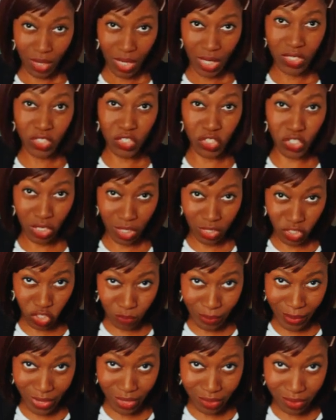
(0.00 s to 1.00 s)
And
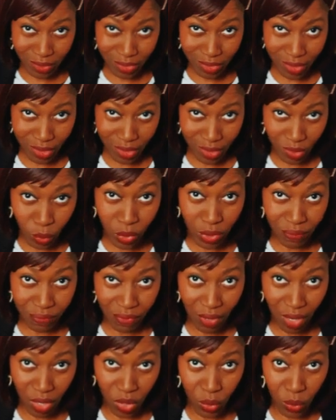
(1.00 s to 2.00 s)
judgment will
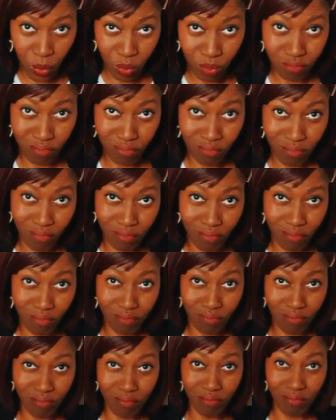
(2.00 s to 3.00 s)
follow.
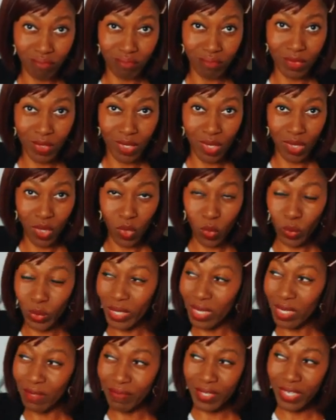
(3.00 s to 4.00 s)
We
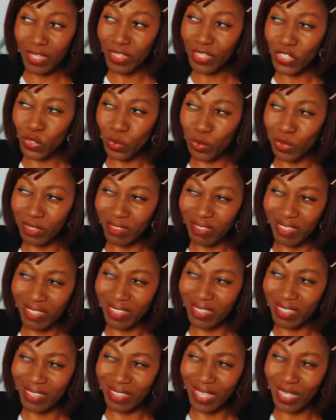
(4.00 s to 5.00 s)
are living in this world
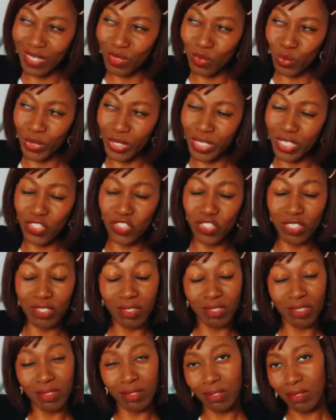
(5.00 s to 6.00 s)
thinking that we can
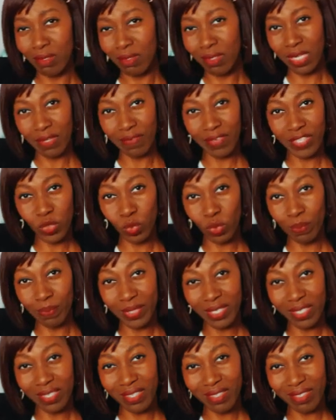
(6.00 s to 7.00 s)
just live as we
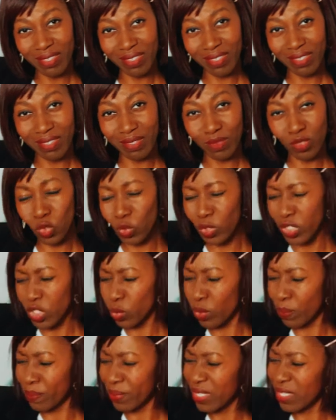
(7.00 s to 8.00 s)
please, do as
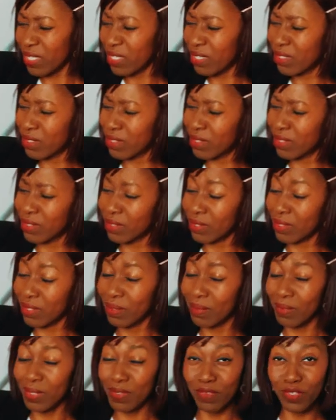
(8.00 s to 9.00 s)
we please.
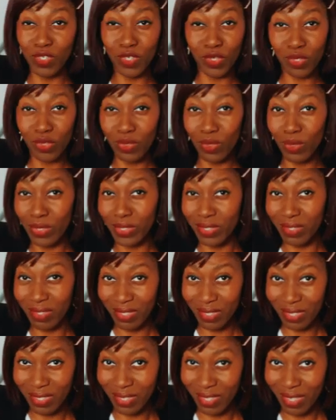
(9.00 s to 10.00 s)
Even your
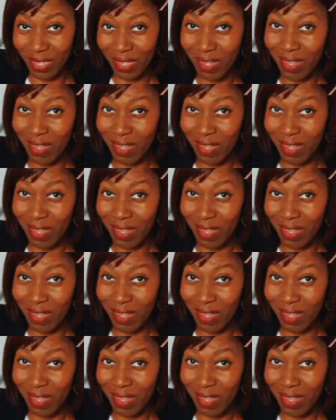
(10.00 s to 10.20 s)
thoughts